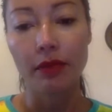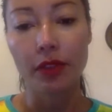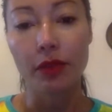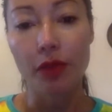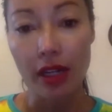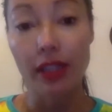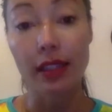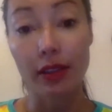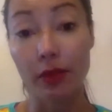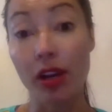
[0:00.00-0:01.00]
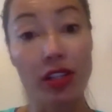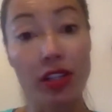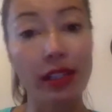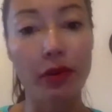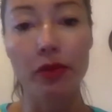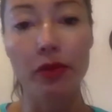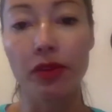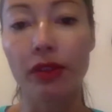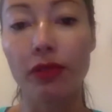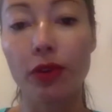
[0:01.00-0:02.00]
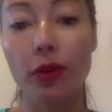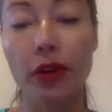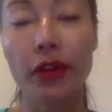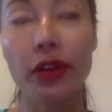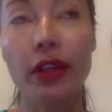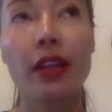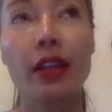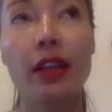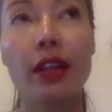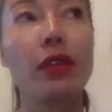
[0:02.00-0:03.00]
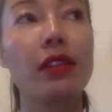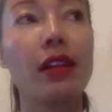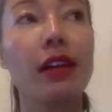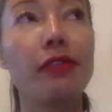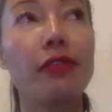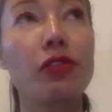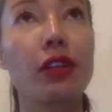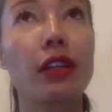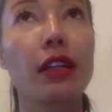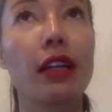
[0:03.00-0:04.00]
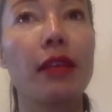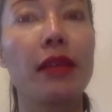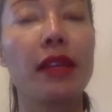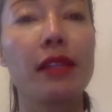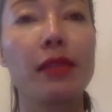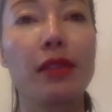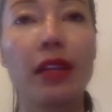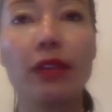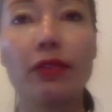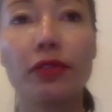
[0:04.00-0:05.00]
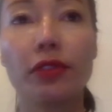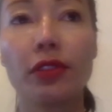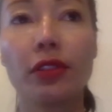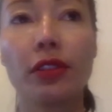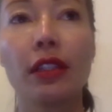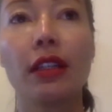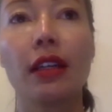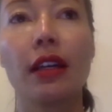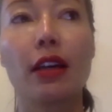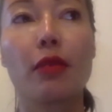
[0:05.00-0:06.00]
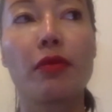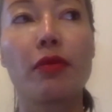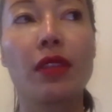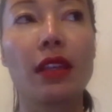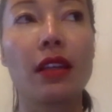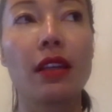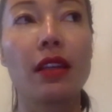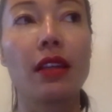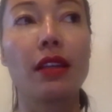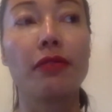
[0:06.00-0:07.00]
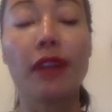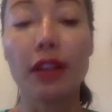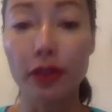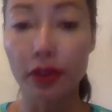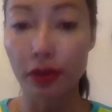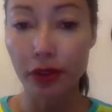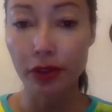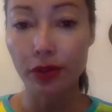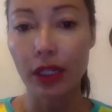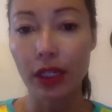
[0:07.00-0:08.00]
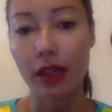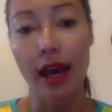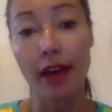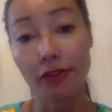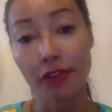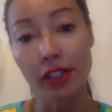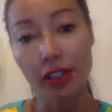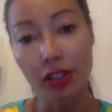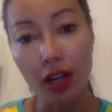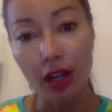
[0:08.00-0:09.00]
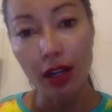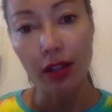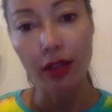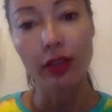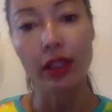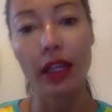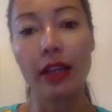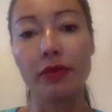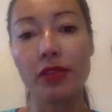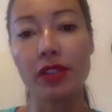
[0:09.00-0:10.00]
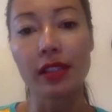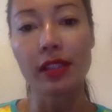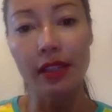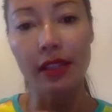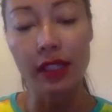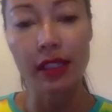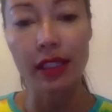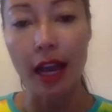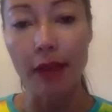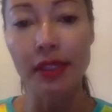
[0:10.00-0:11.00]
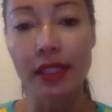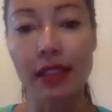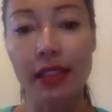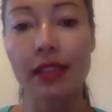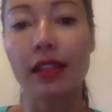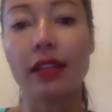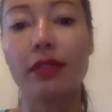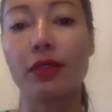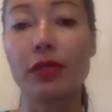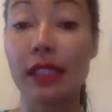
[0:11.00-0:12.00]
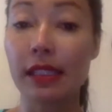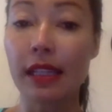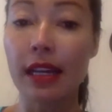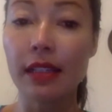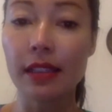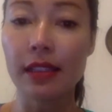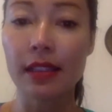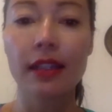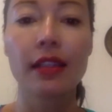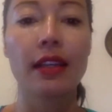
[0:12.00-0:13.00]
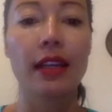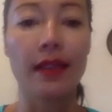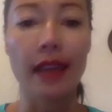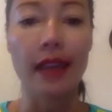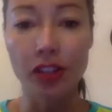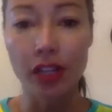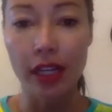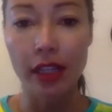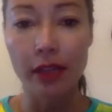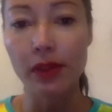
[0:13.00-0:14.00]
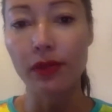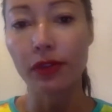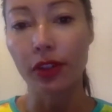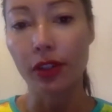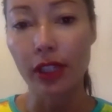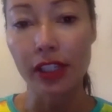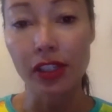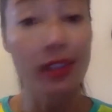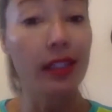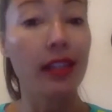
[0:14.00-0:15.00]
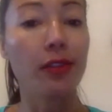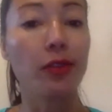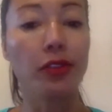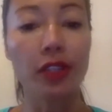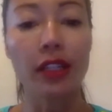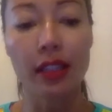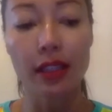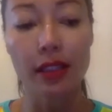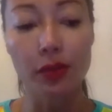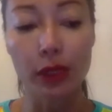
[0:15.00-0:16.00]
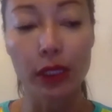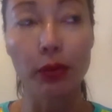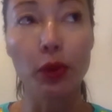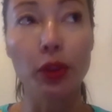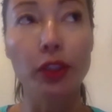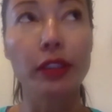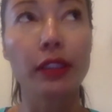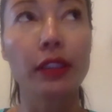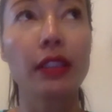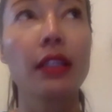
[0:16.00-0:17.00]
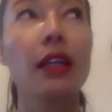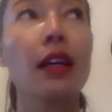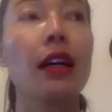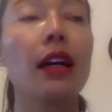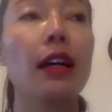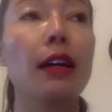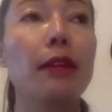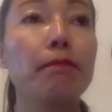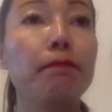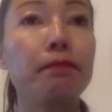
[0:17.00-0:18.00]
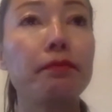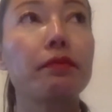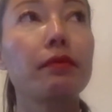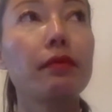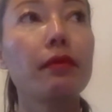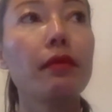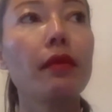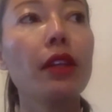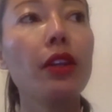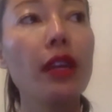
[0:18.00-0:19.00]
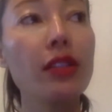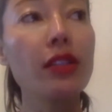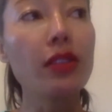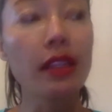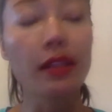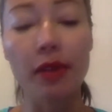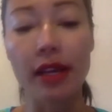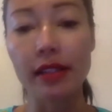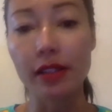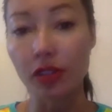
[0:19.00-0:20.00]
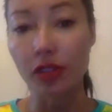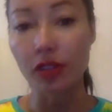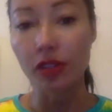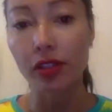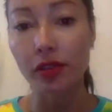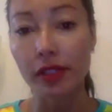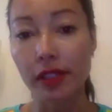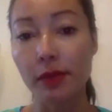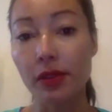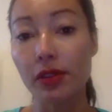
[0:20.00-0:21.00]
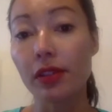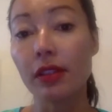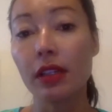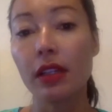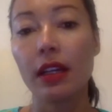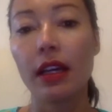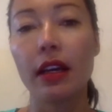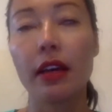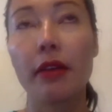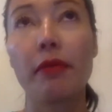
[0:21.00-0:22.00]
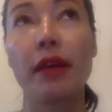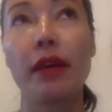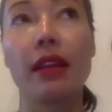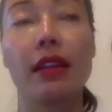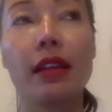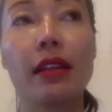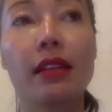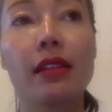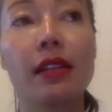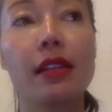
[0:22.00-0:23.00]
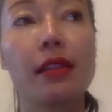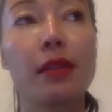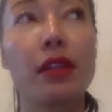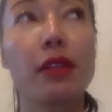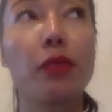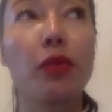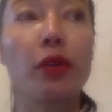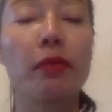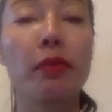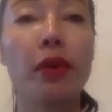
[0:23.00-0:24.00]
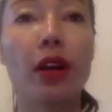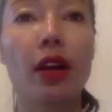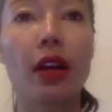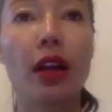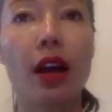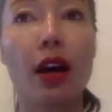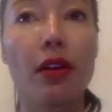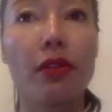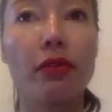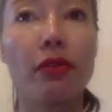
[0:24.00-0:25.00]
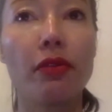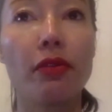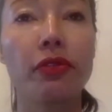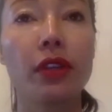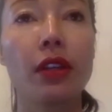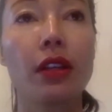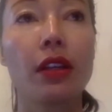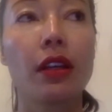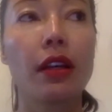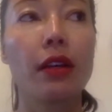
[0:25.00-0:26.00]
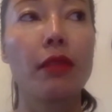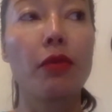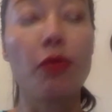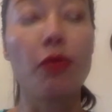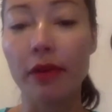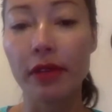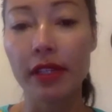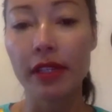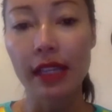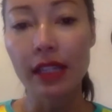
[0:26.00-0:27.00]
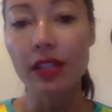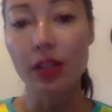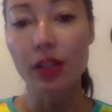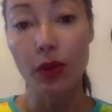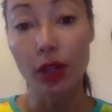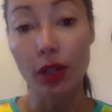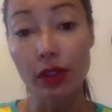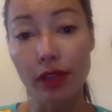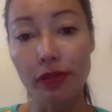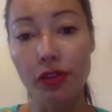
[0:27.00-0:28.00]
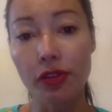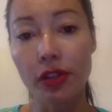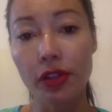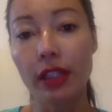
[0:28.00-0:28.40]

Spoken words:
products or projects that we're moving forward with Softjourn, that has been helpful. The follow through after each call, just as giving a synopsis of what was discussed and the action items for each stakeholder, I think is really important. I do think the pricing structure is reasonable. I think that has been an important part of why we decided to work with Softjourn.